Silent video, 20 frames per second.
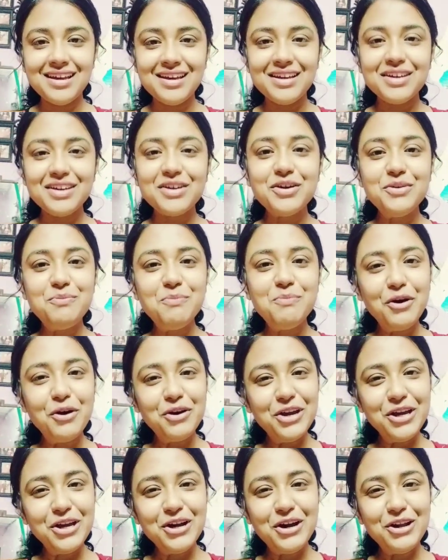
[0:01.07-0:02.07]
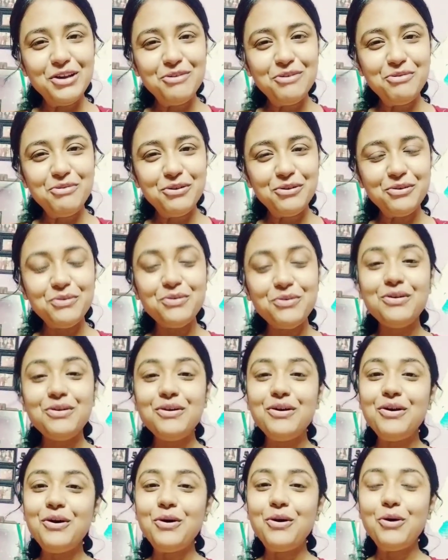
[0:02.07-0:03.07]
Good morning, all of you.
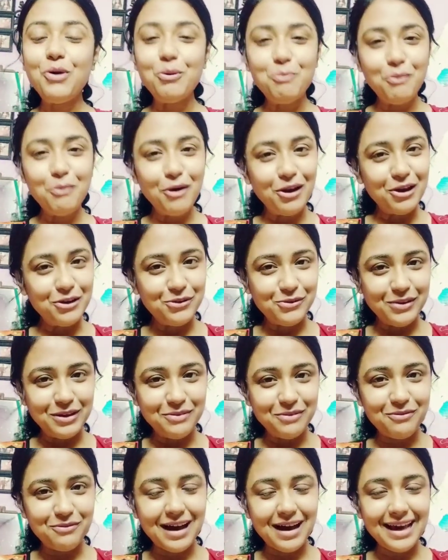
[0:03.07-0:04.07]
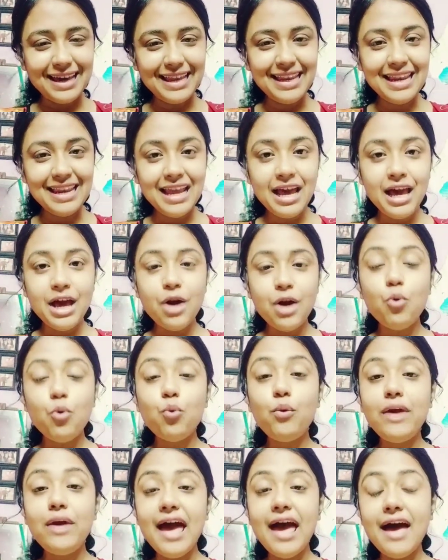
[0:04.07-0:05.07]
Hope all are doing fine.
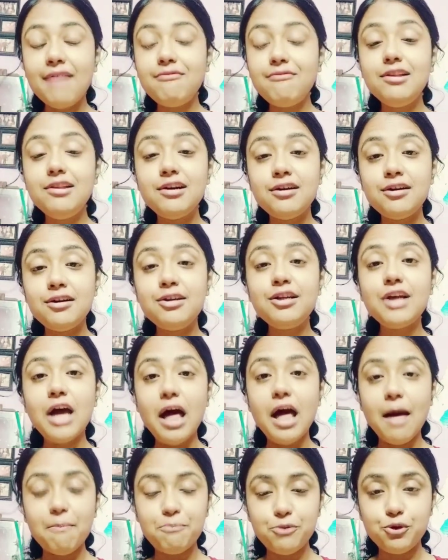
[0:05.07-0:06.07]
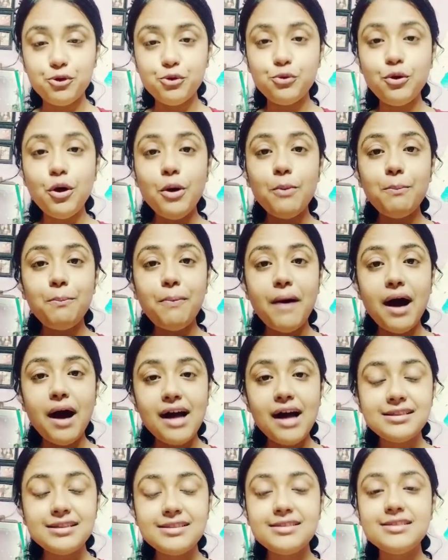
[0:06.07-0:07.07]
We have learned up to
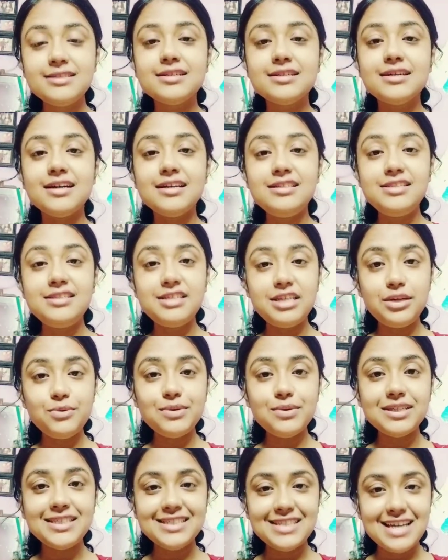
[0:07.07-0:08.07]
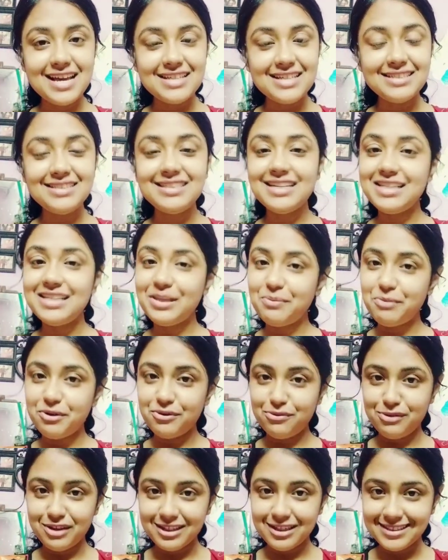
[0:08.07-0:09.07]
past continuous tense in the
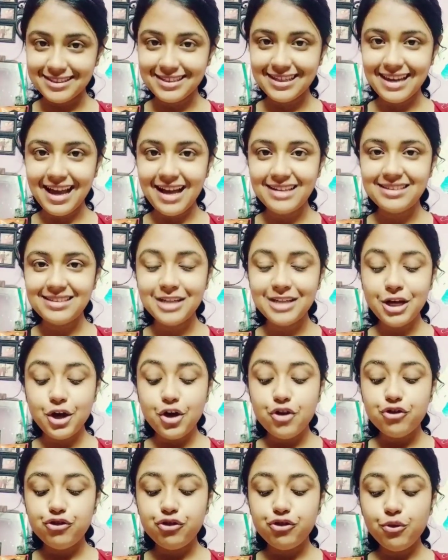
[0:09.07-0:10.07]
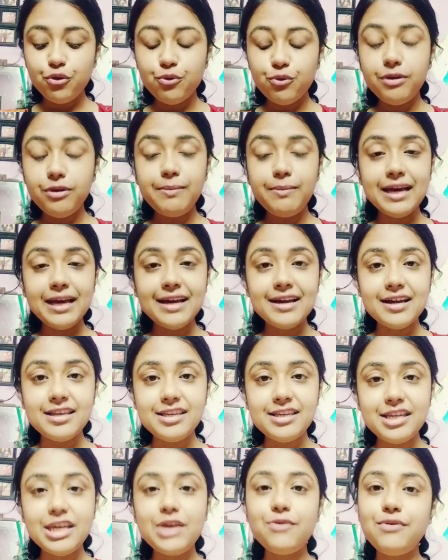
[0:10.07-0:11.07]
previous class. So, we'll be
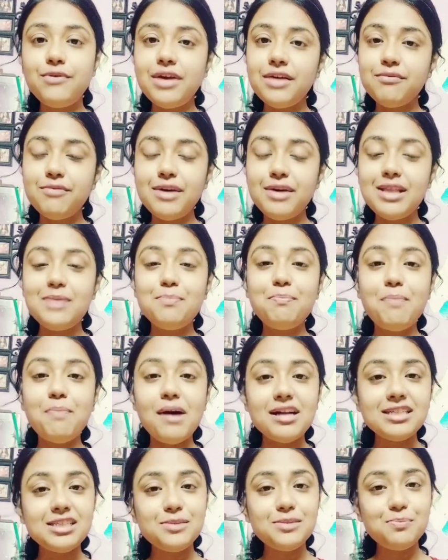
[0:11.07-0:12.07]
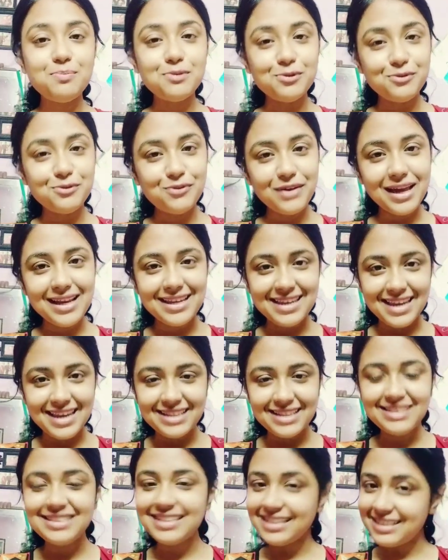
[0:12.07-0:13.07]
continuing with past perfect
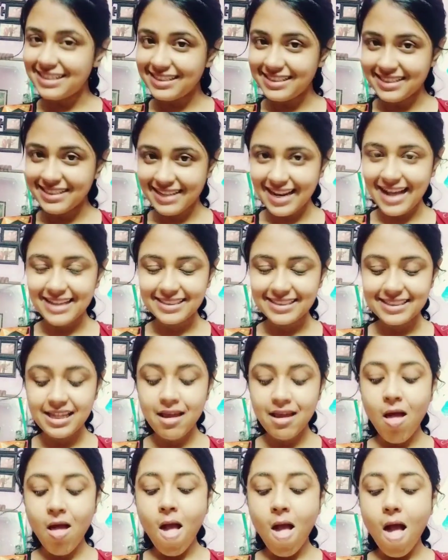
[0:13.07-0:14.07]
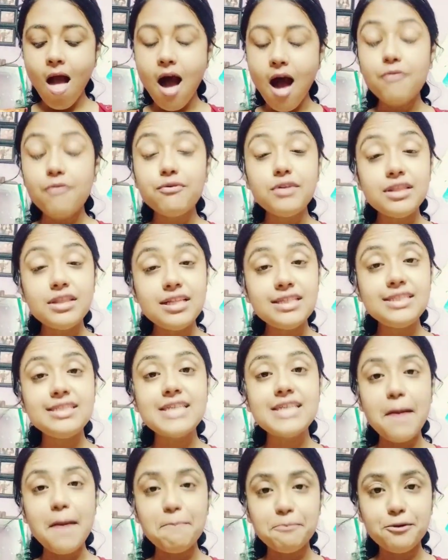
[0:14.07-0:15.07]
tense in this class. After this
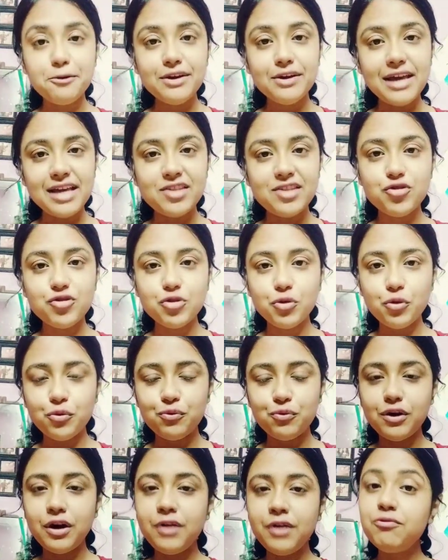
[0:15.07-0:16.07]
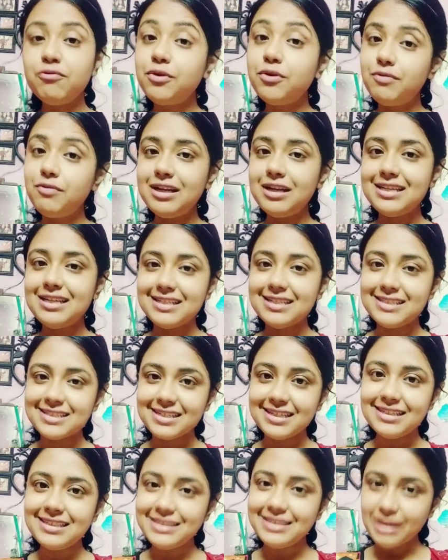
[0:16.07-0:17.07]
chapter gets over, we will
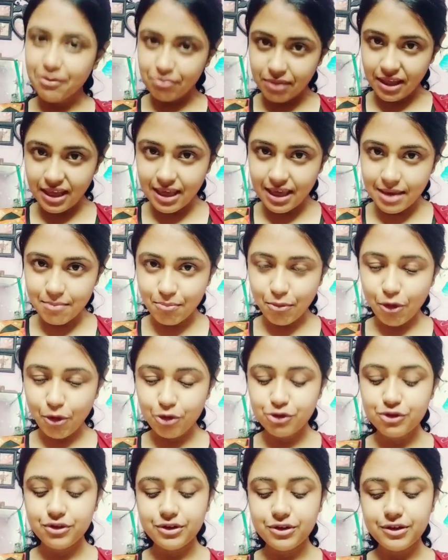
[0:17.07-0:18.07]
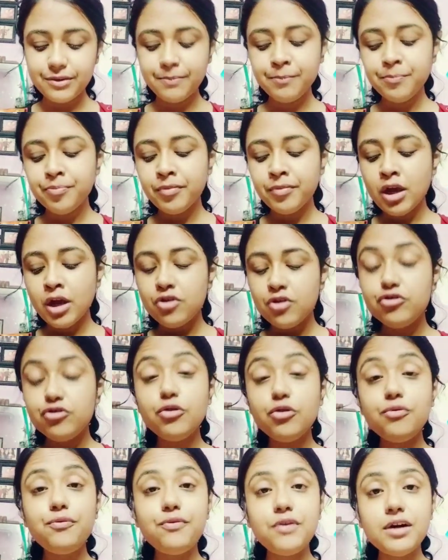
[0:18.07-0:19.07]
discuss something important.
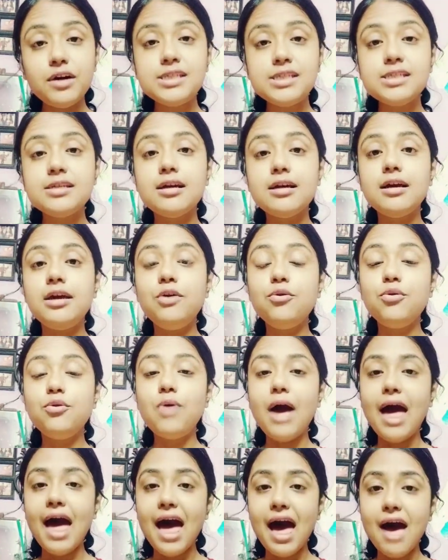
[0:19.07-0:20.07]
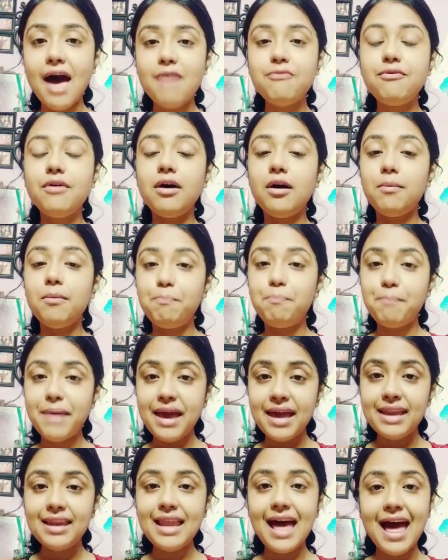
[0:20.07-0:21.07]
So, first you have a
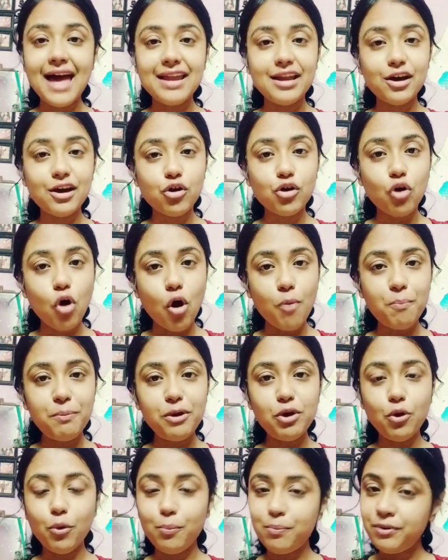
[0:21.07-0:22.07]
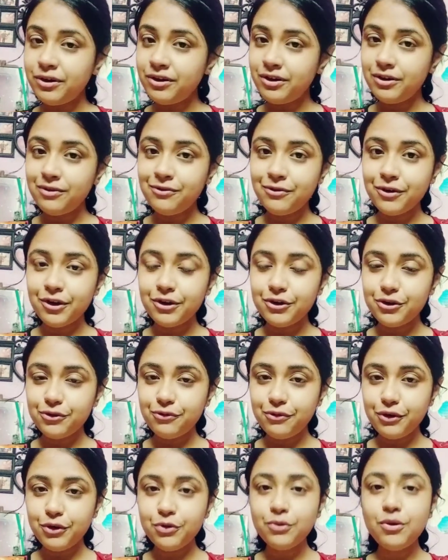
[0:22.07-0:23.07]
pen and a copy open in front
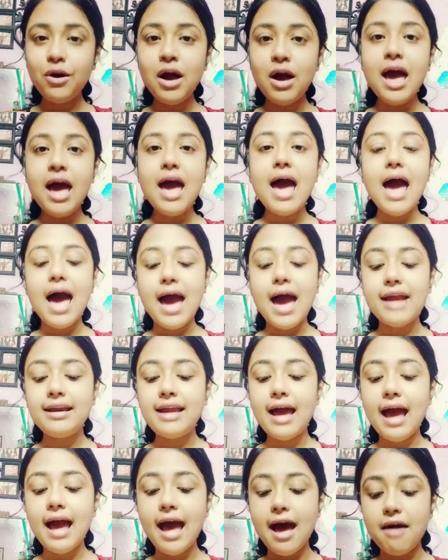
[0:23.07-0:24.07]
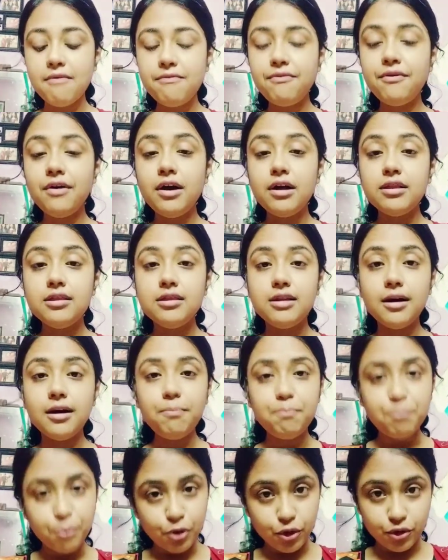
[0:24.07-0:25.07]
of you and have
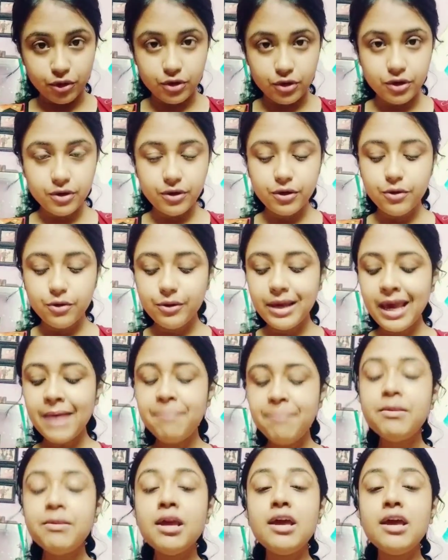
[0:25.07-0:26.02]
the book. Okay?